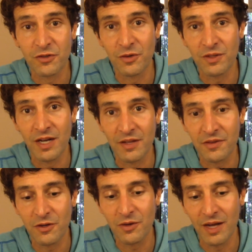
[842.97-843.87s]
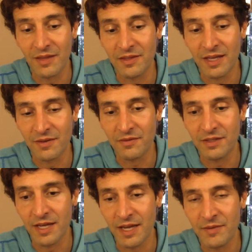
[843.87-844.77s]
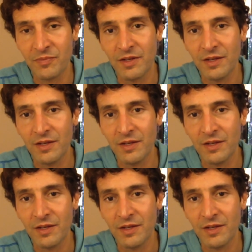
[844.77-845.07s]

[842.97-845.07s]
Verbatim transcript: your own gut though at the end of the day.